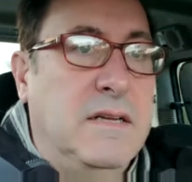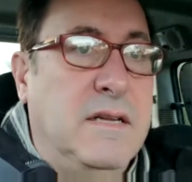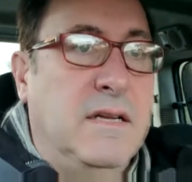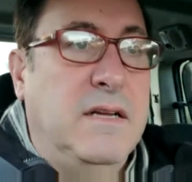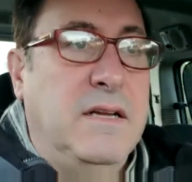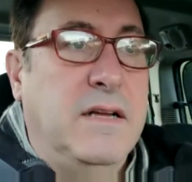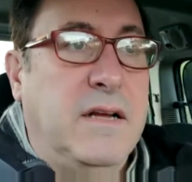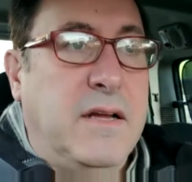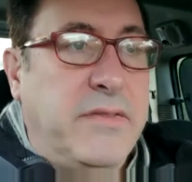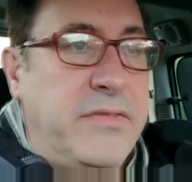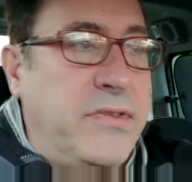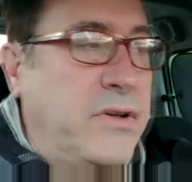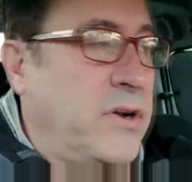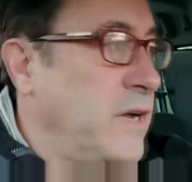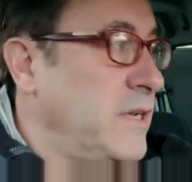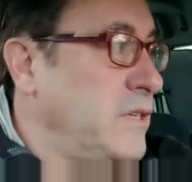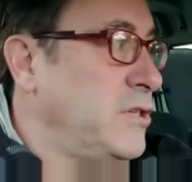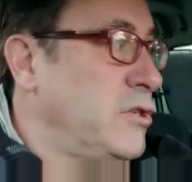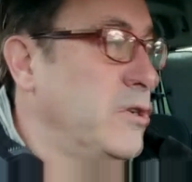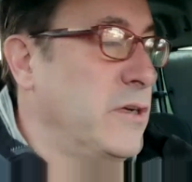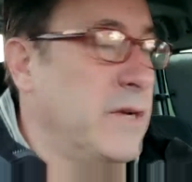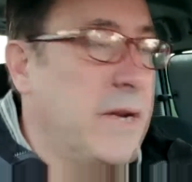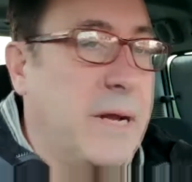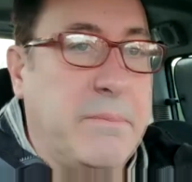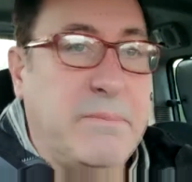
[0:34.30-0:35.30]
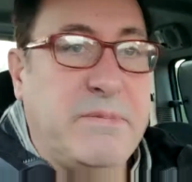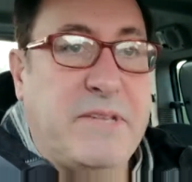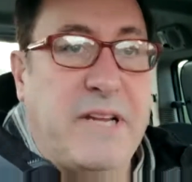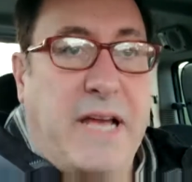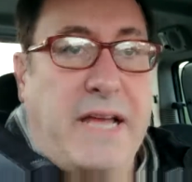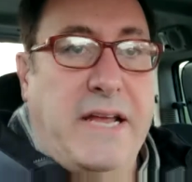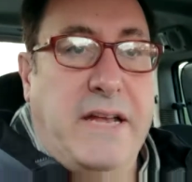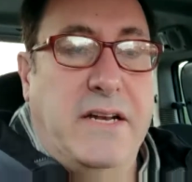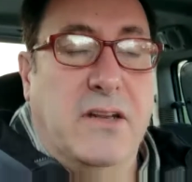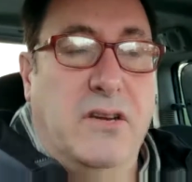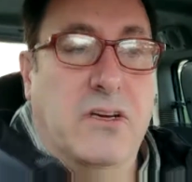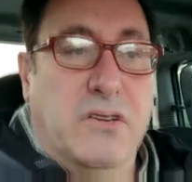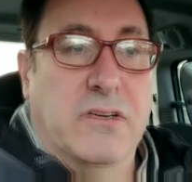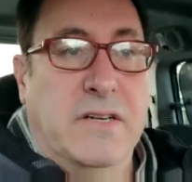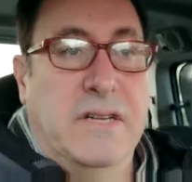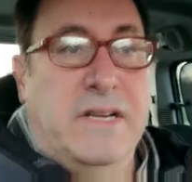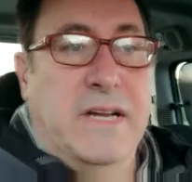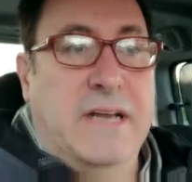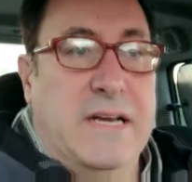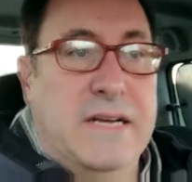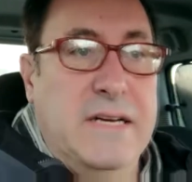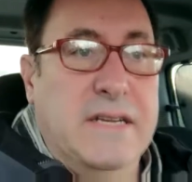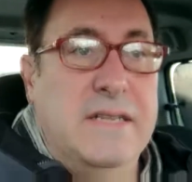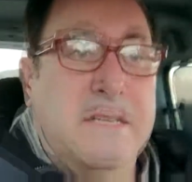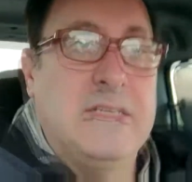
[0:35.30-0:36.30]
I thought I'd do an update on
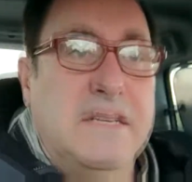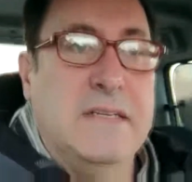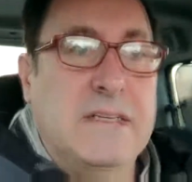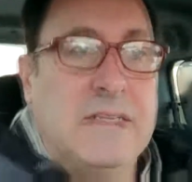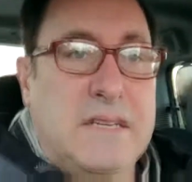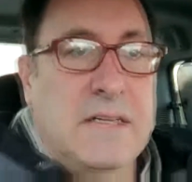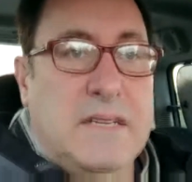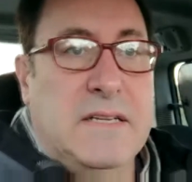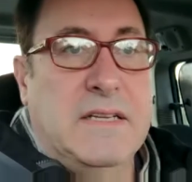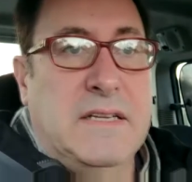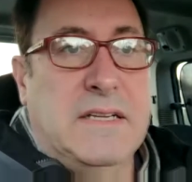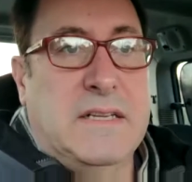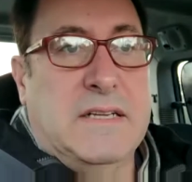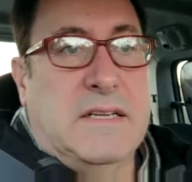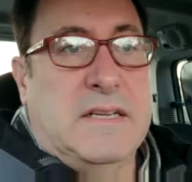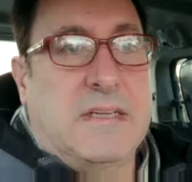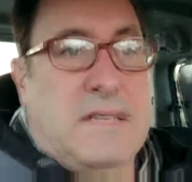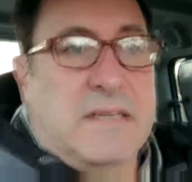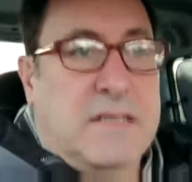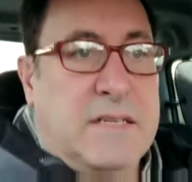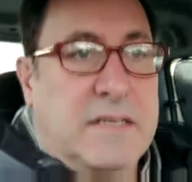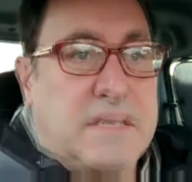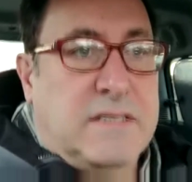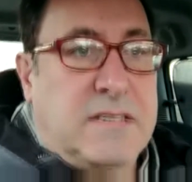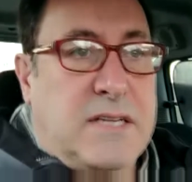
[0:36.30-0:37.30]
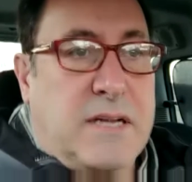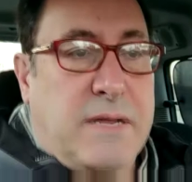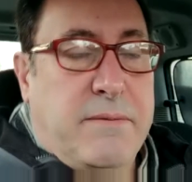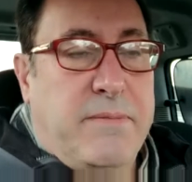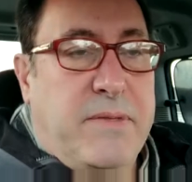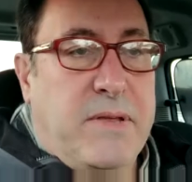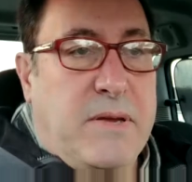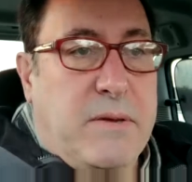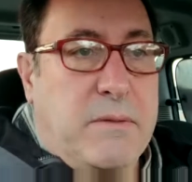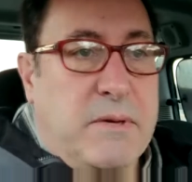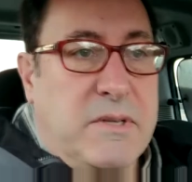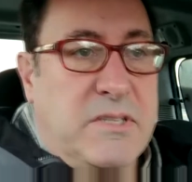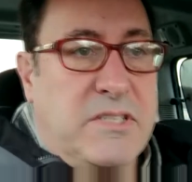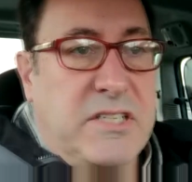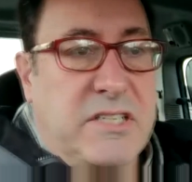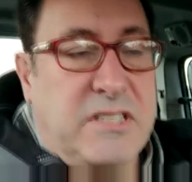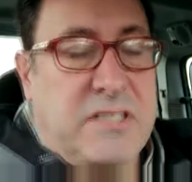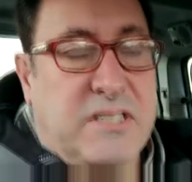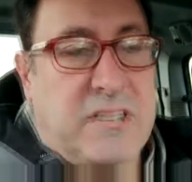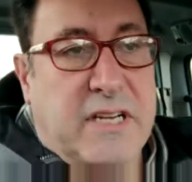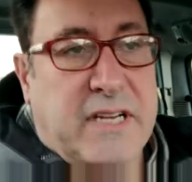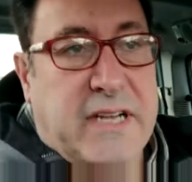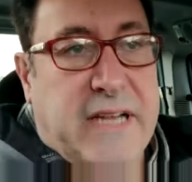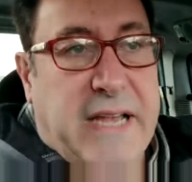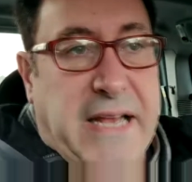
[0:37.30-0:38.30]
uh, something which is,
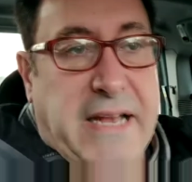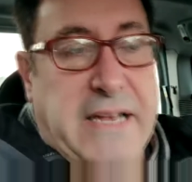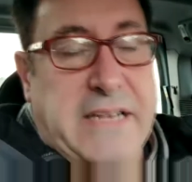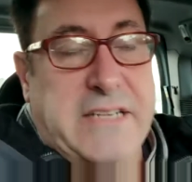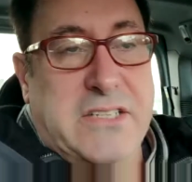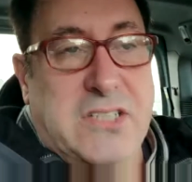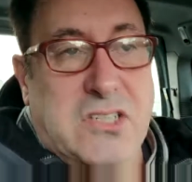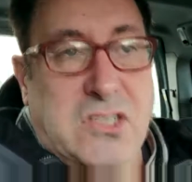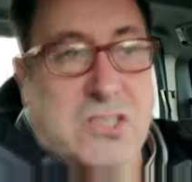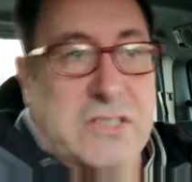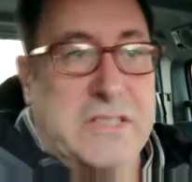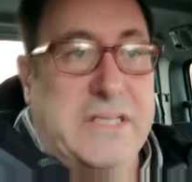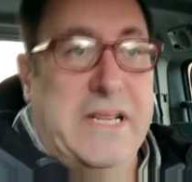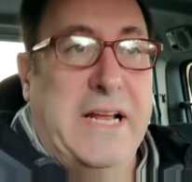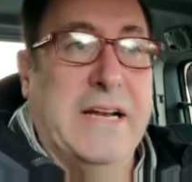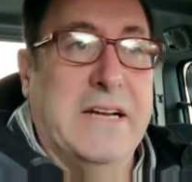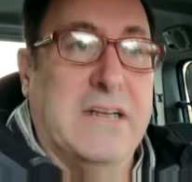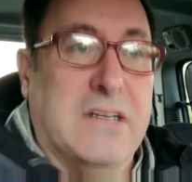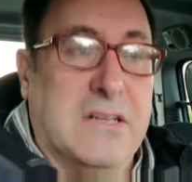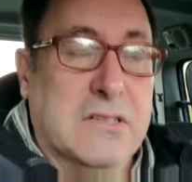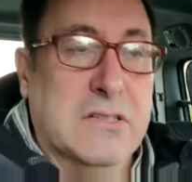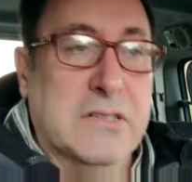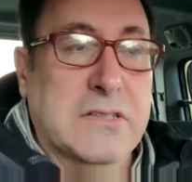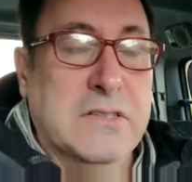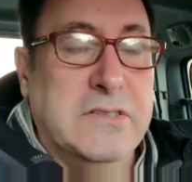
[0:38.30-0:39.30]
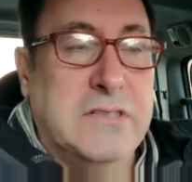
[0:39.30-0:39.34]
again, is not dental,